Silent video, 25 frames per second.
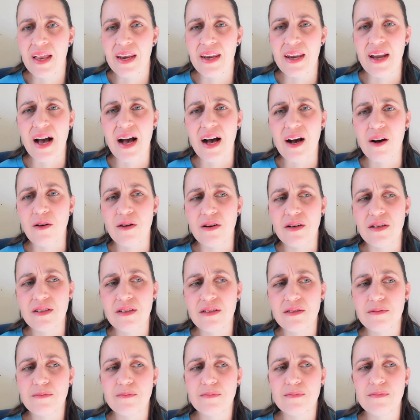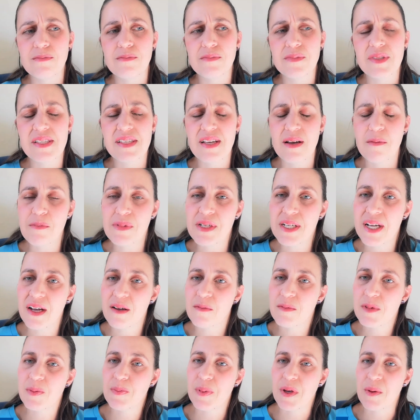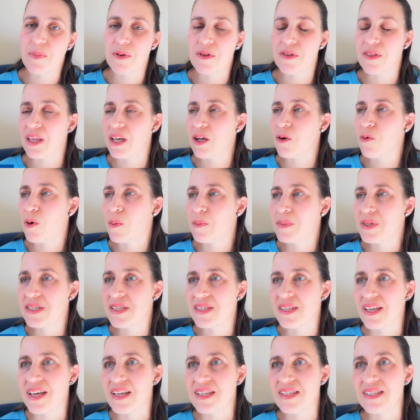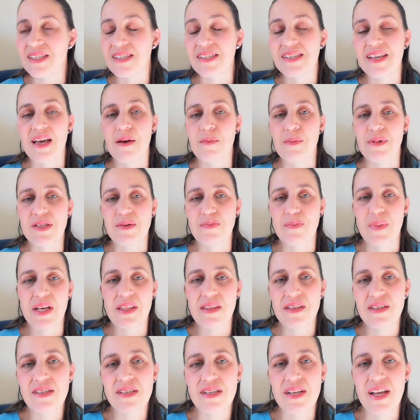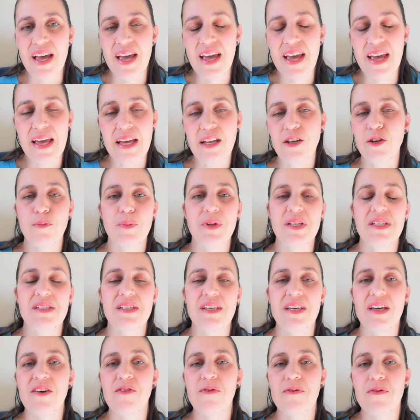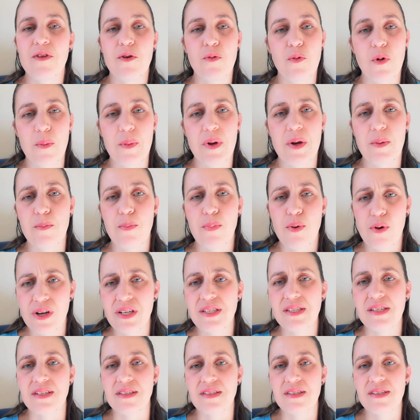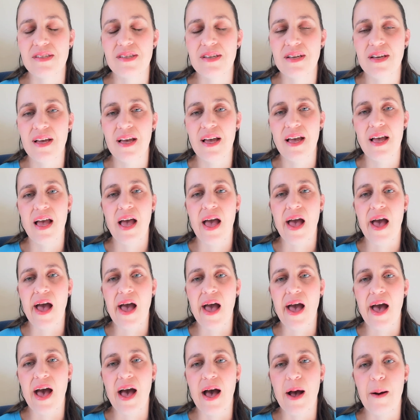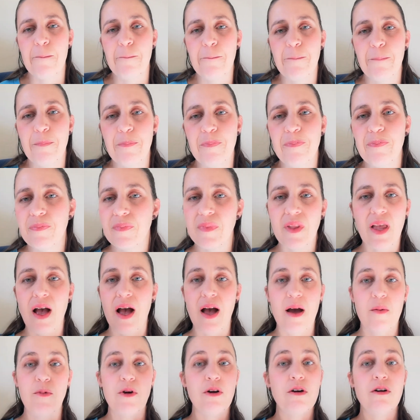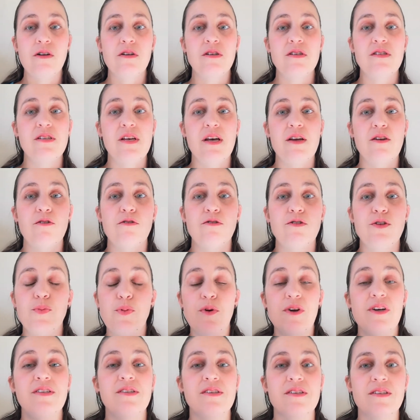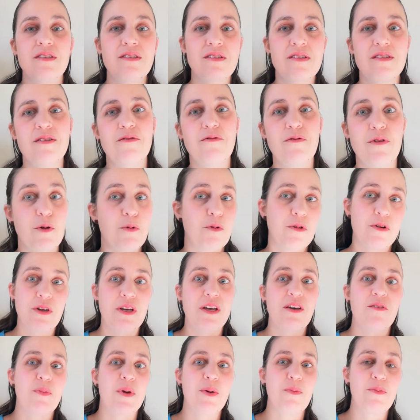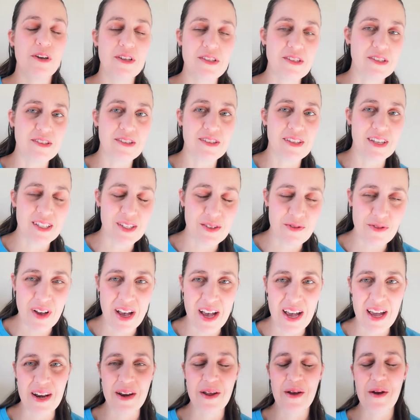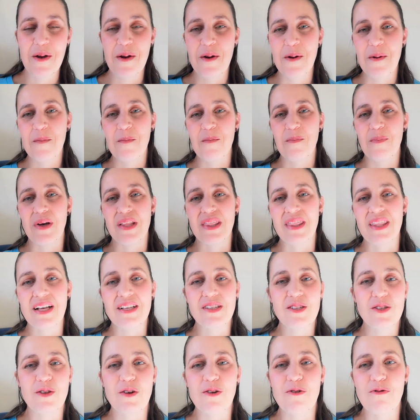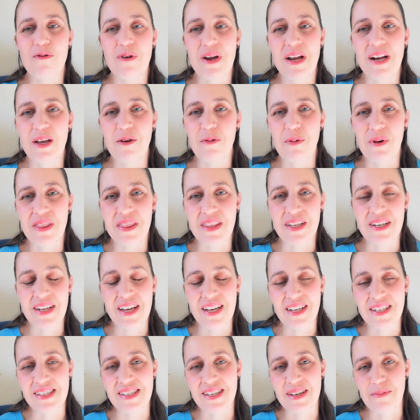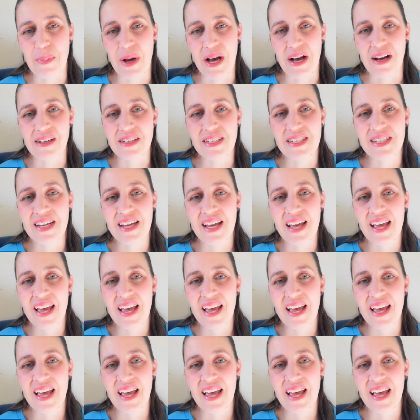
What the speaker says: Now, sometimes people think Women's Day is the same as Mother's Day and you must give the woman presents. I'm not going to say no to presents. If you want to give me presents, that's fine. But that's not really what the day is about.